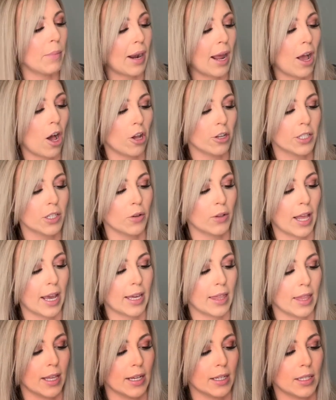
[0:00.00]
I also like
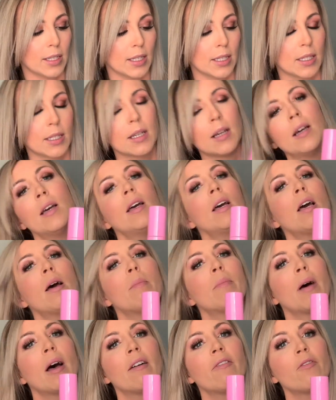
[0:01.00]
this, it's
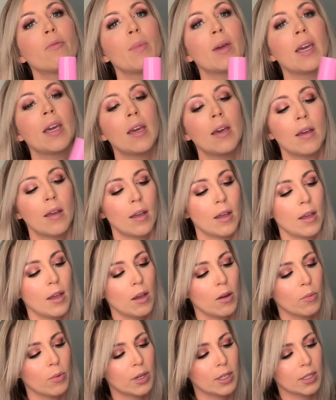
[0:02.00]
Puff Me,
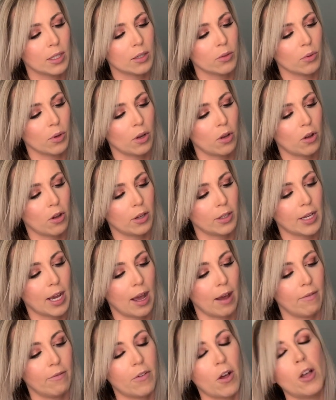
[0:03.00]
what is this one called? Yeah,
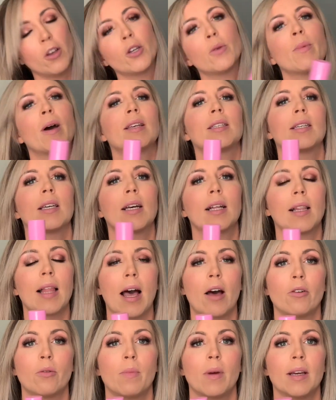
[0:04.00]
Volumizing
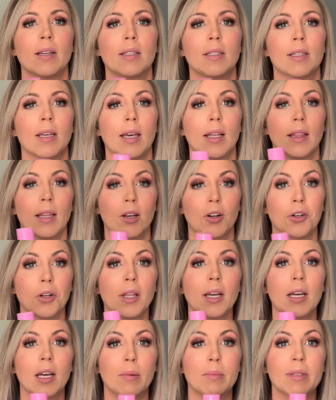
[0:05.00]
Cloud Mist. It literally
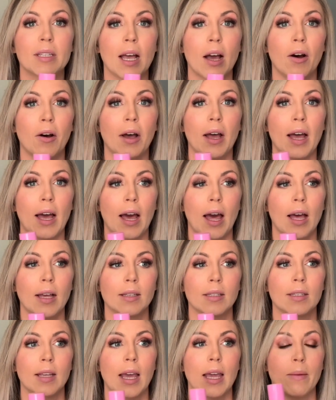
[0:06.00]
comes out
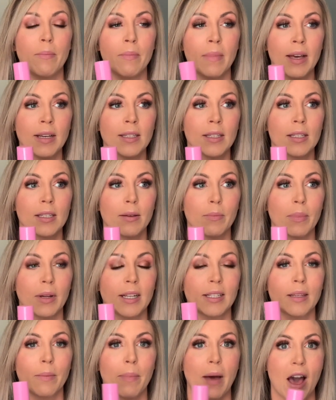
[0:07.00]
as a mist, but it's
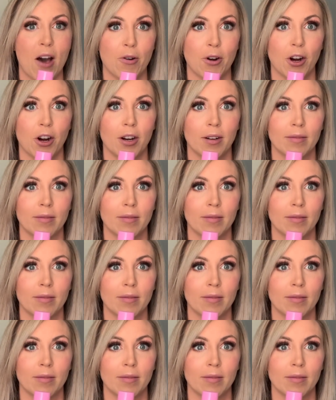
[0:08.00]
a powder.